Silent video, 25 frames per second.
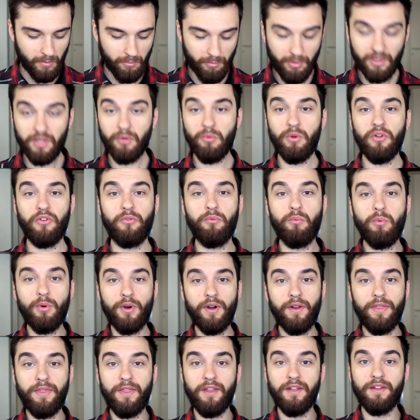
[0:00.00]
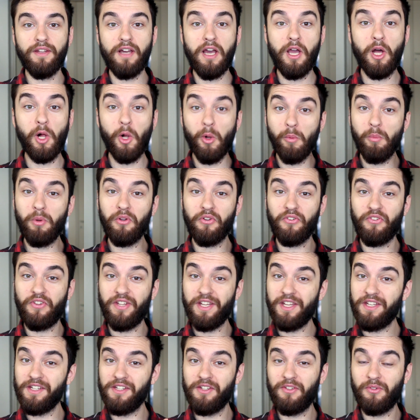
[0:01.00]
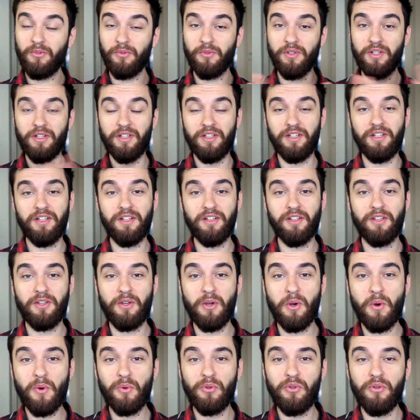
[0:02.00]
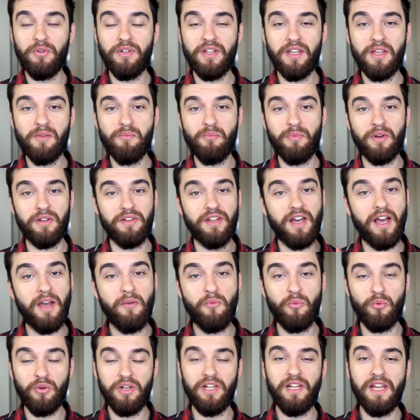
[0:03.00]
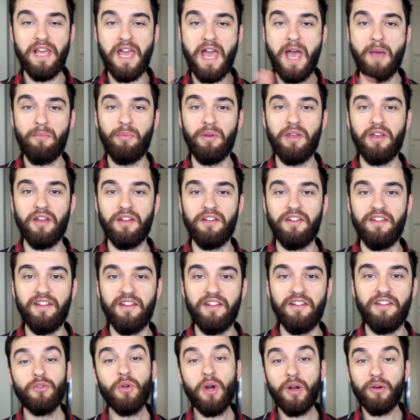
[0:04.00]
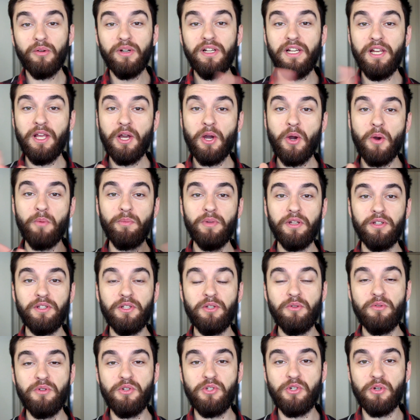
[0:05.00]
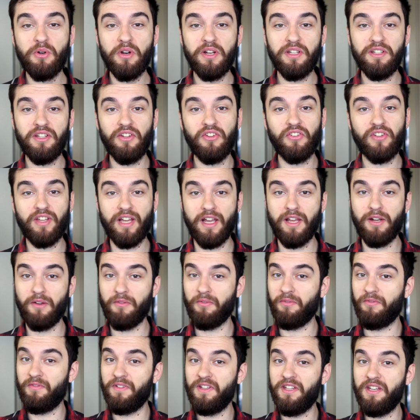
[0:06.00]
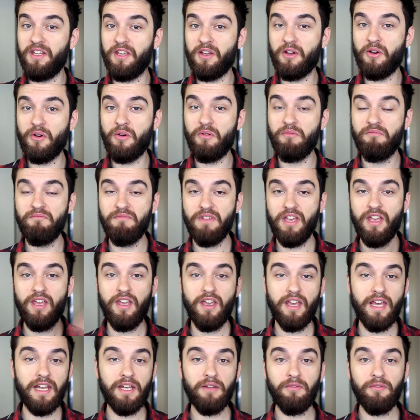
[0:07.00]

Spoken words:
but it was worth it. I almost didn't go today, but I'm really happy I did. So I really hope that you enjoyed this kind of video. And